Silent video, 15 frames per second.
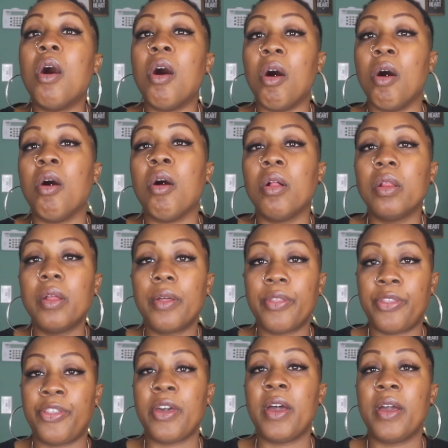all
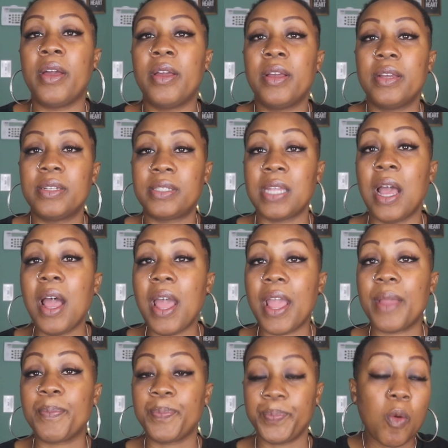the
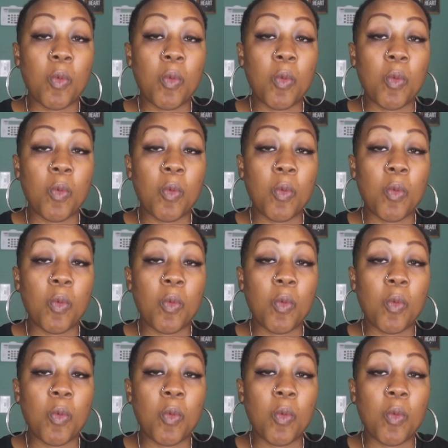time.